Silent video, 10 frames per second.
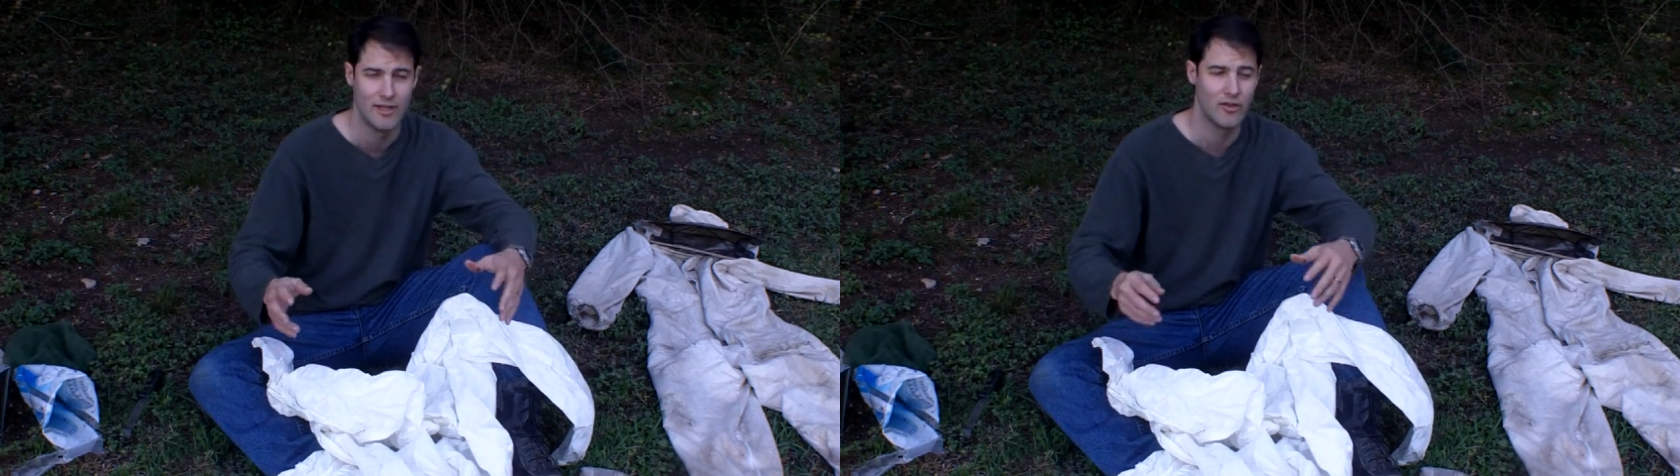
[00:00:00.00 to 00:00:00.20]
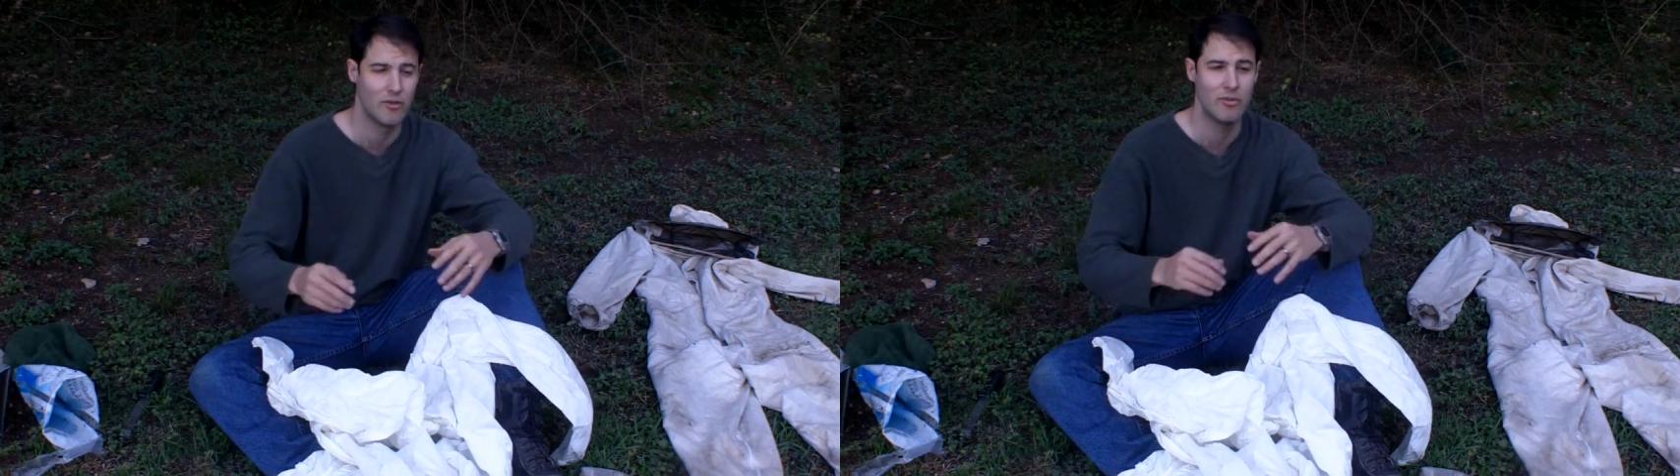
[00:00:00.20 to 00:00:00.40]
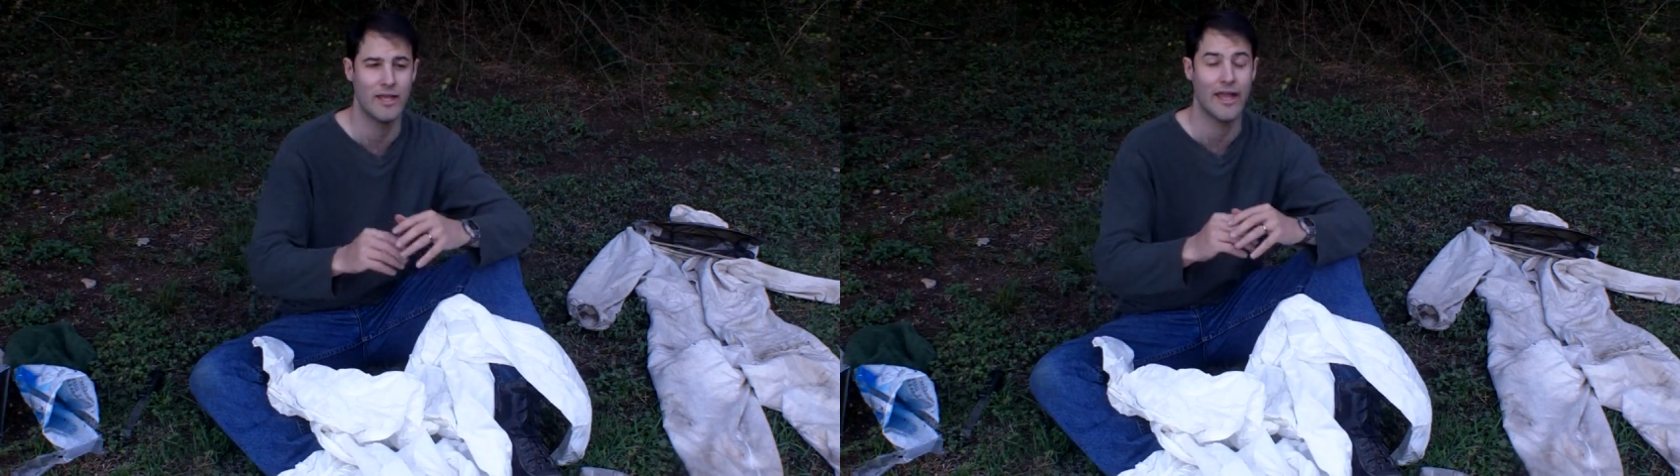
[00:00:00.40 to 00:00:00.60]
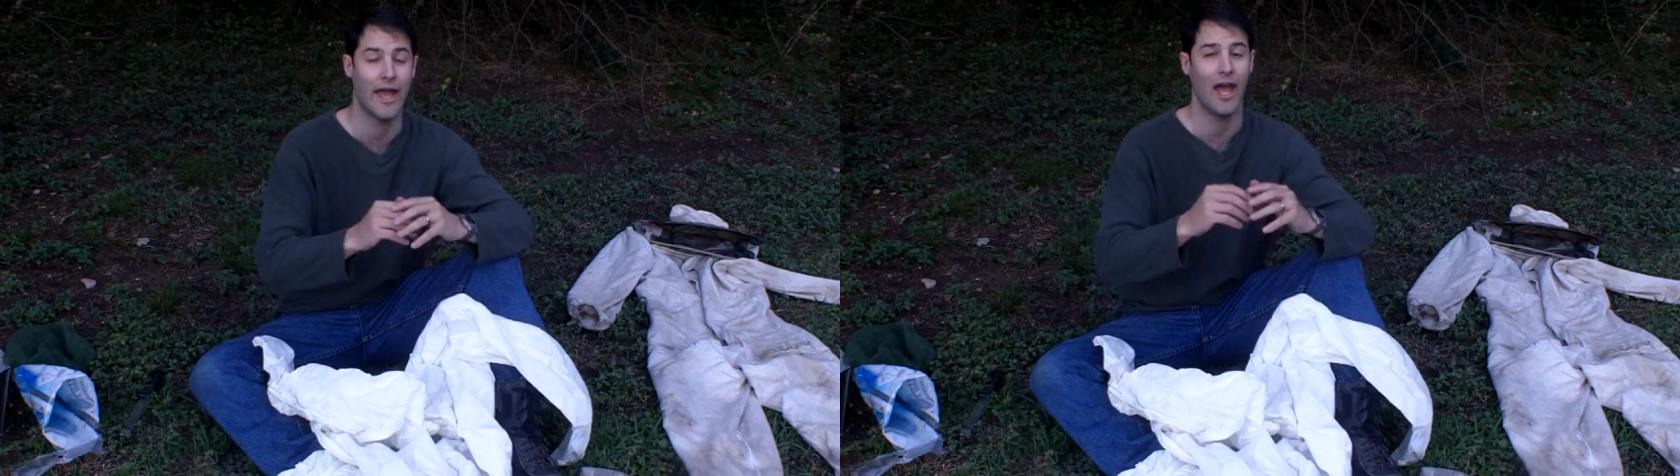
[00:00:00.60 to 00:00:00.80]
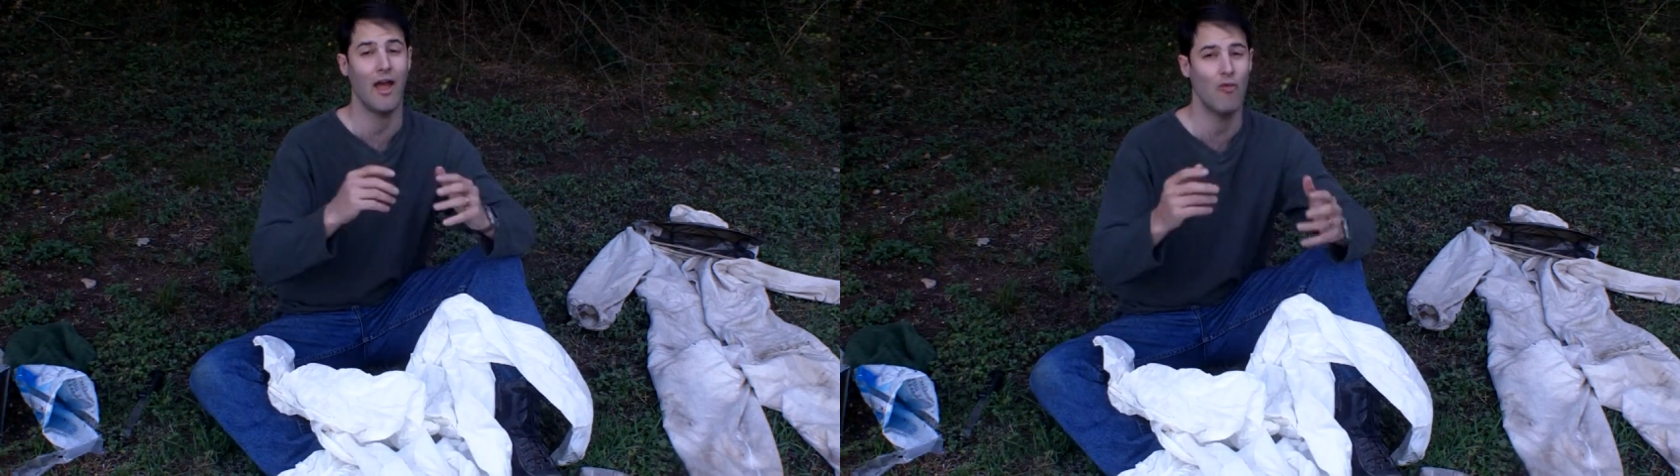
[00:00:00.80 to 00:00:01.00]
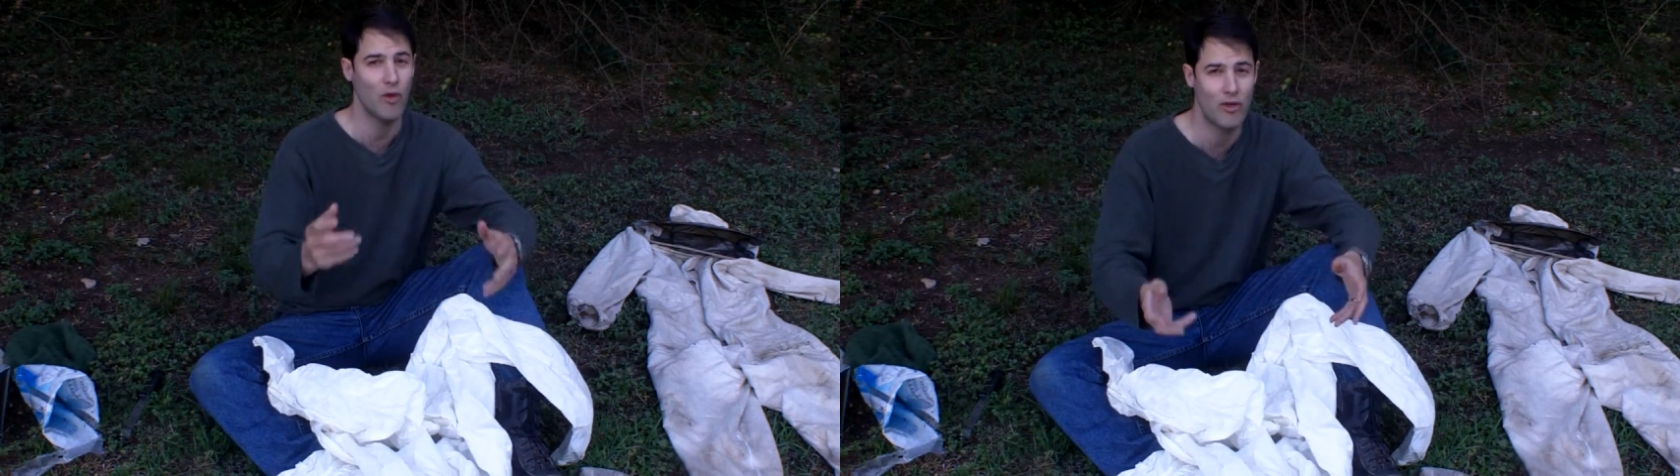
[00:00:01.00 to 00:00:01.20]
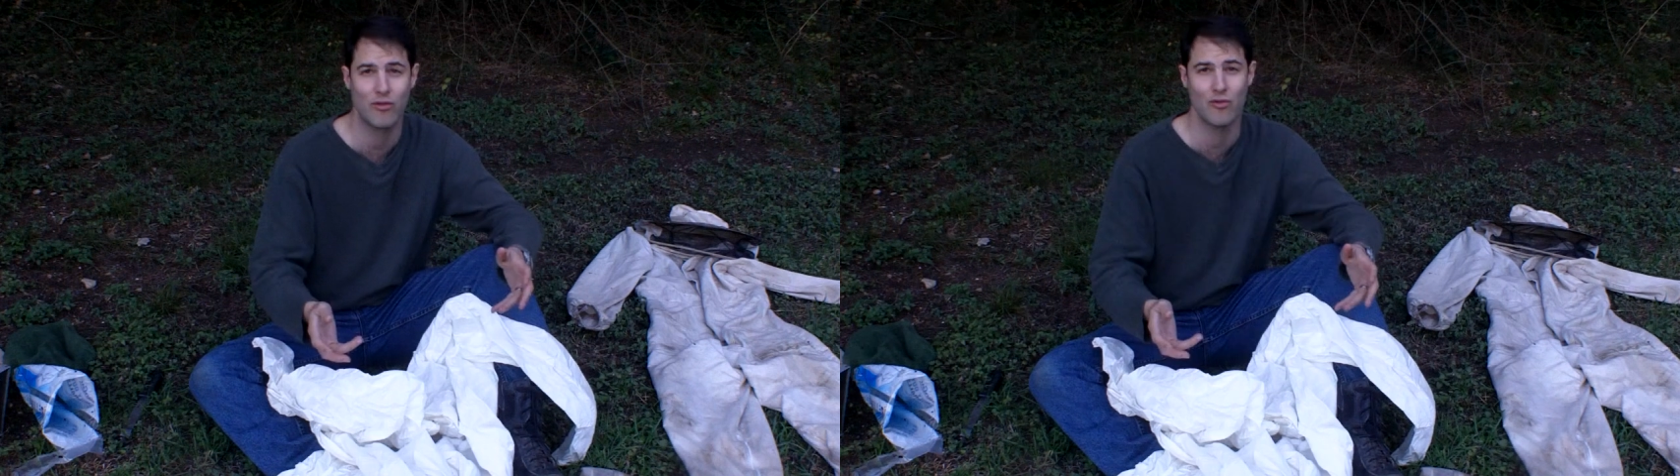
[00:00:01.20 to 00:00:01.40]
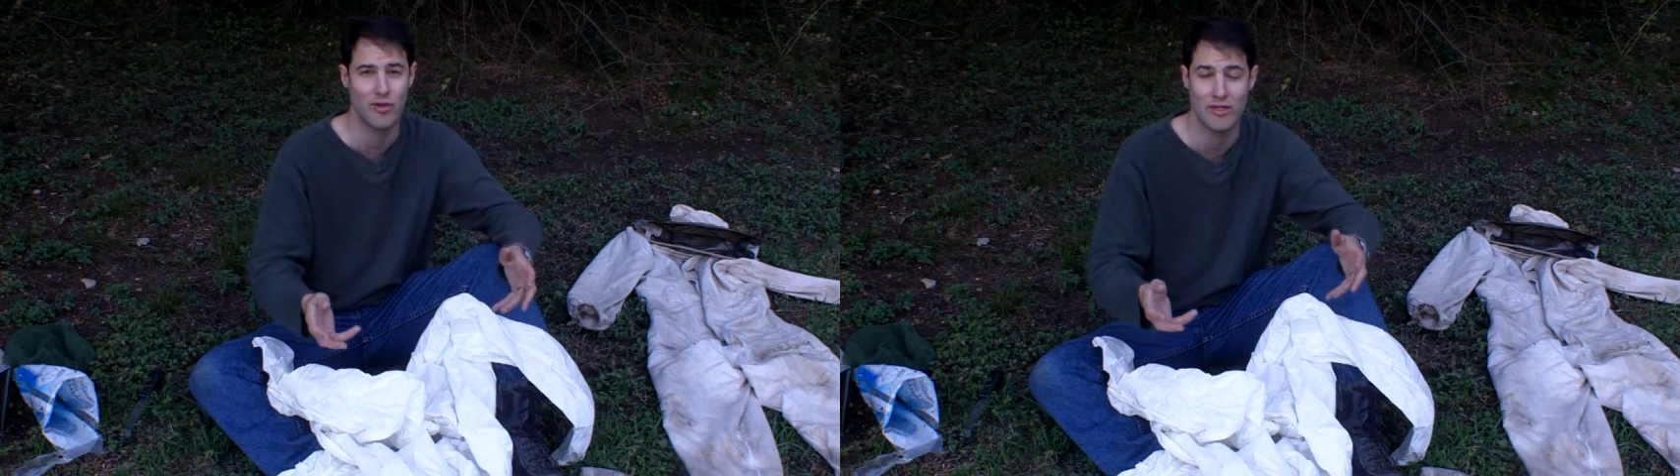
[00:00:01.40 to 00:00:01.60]
than being halfway
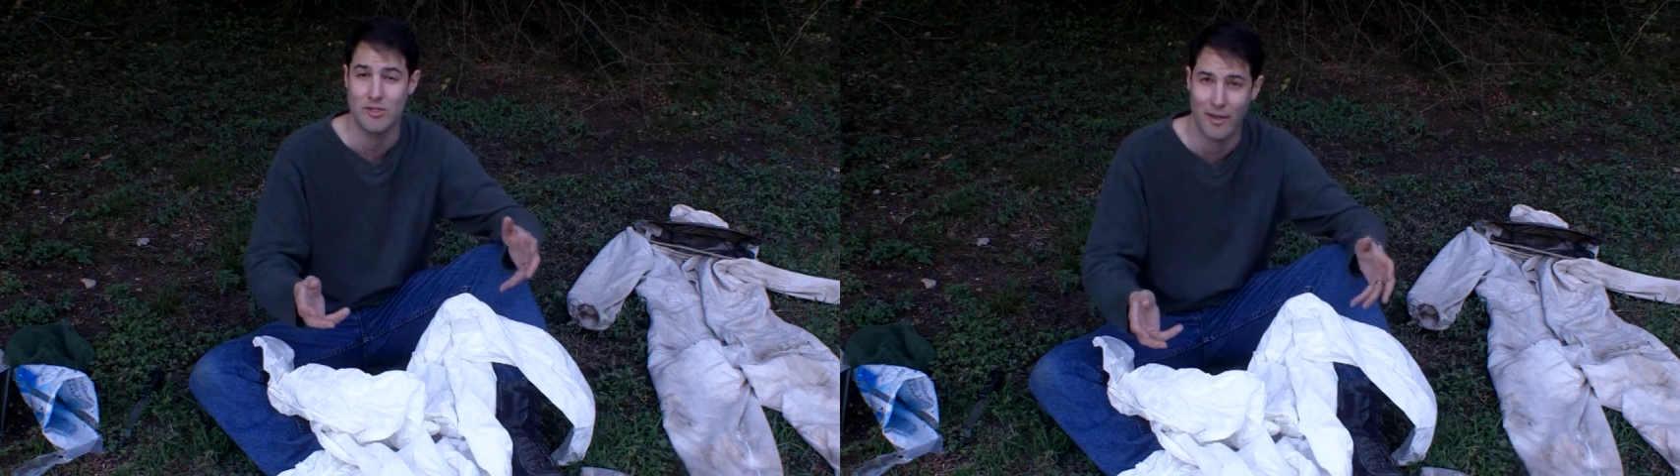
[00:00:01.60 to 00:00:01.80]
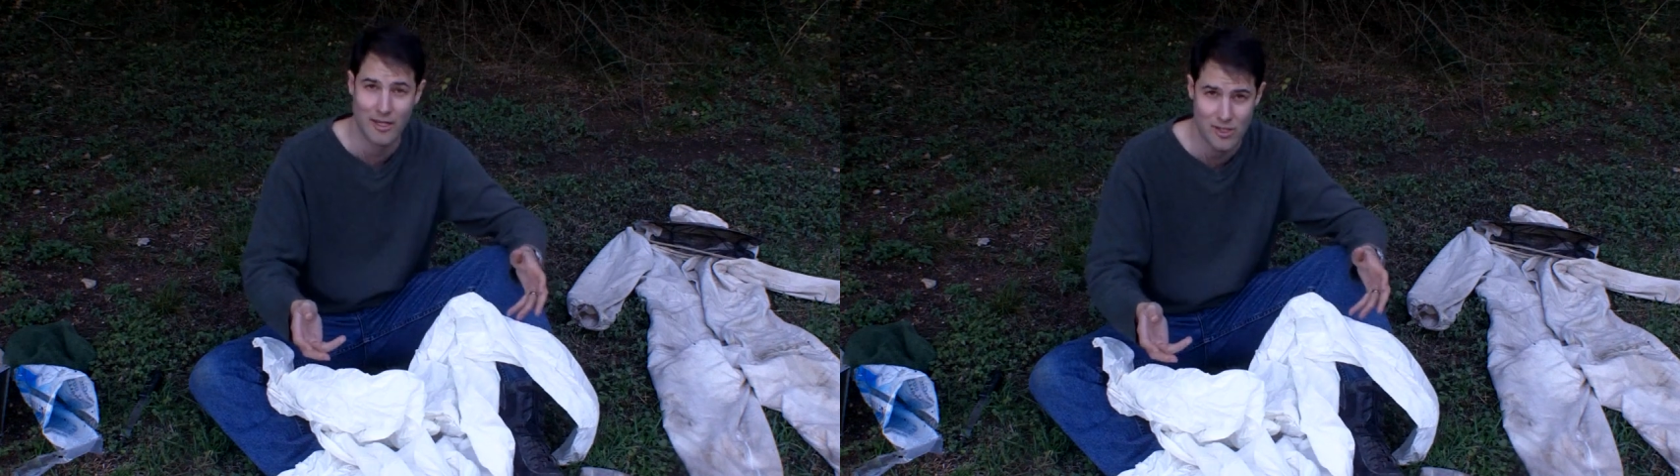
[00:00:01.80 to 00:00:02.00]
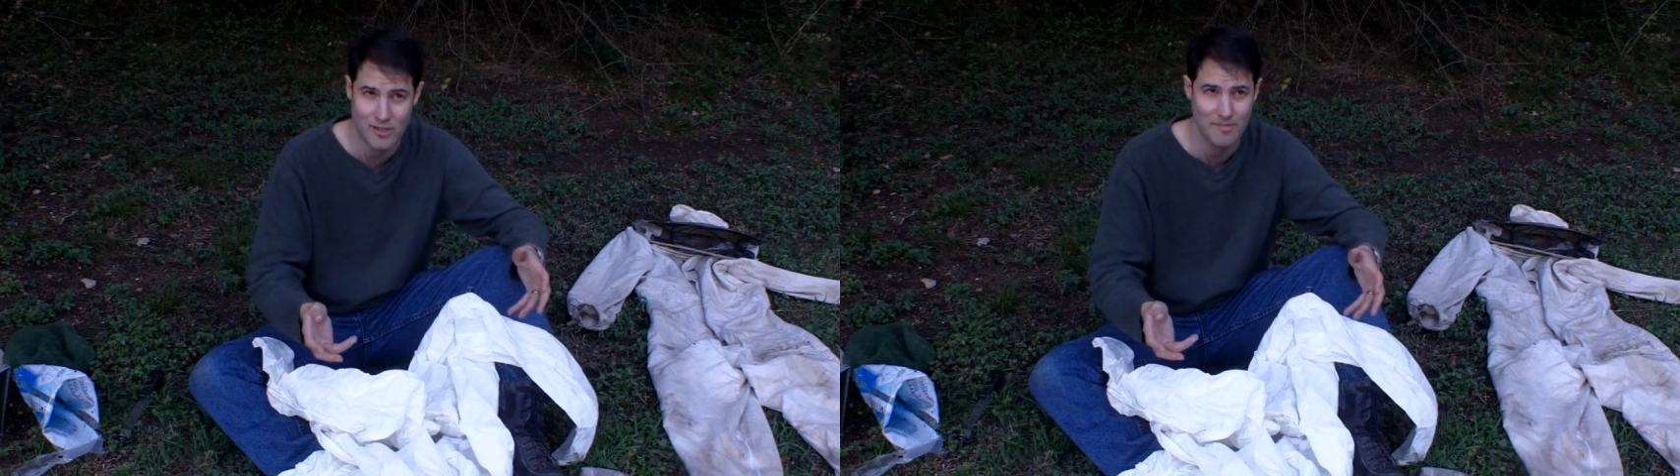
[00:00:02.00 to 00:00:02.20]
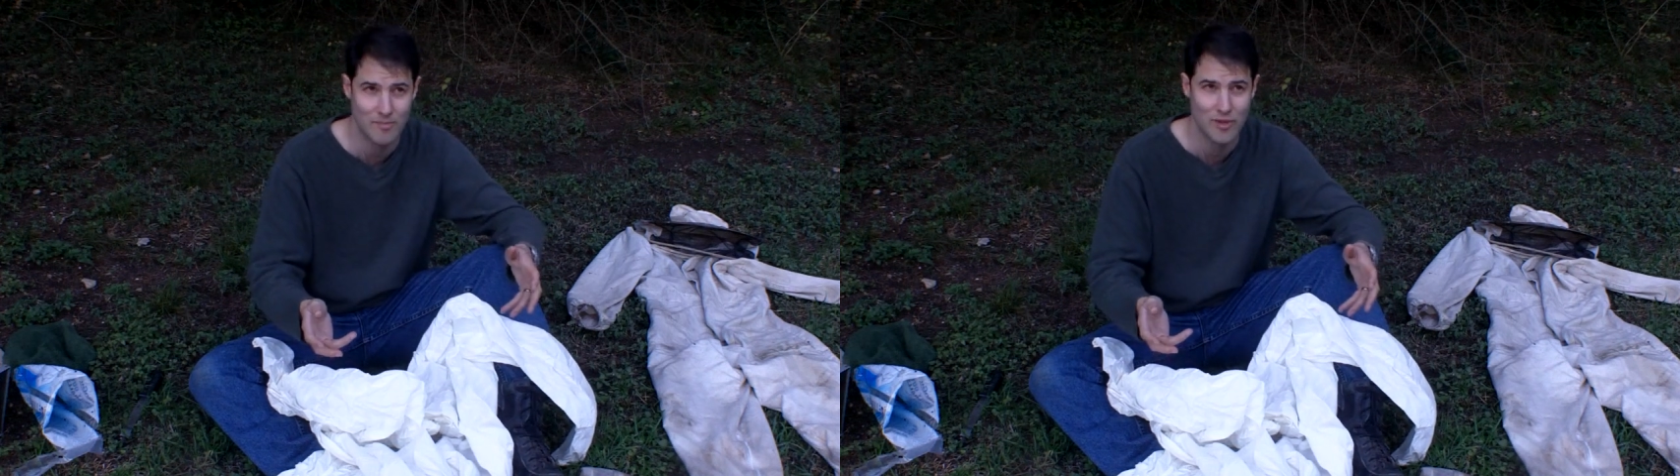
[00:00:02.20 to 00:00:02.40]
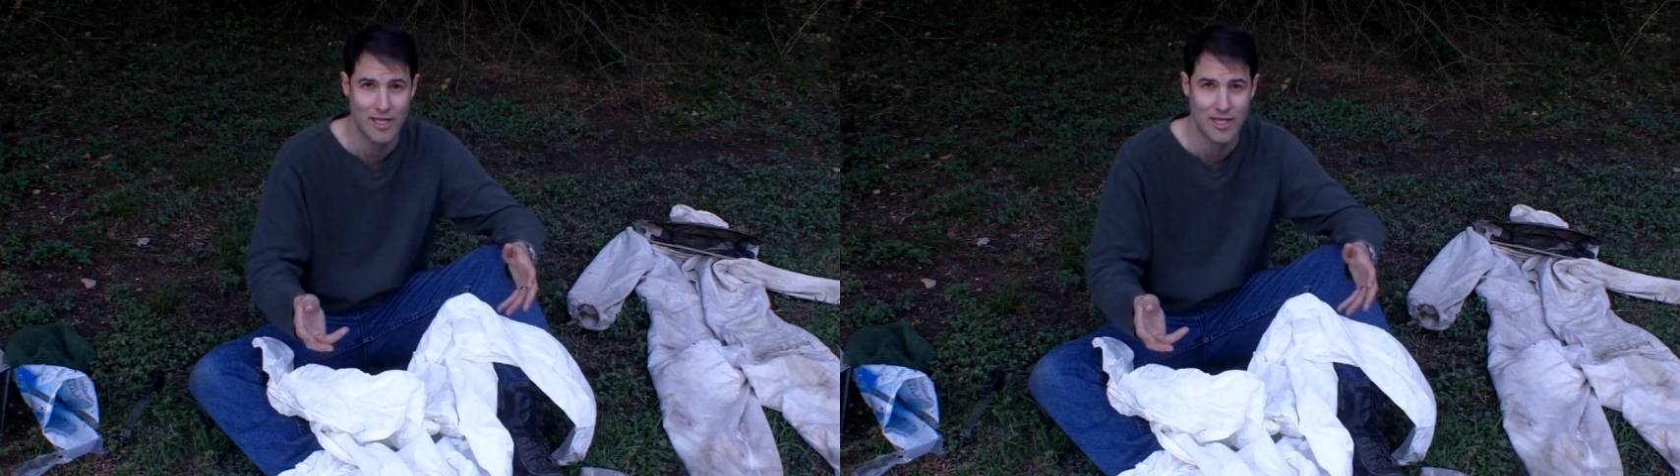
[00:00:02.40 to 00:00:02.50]
through an inspection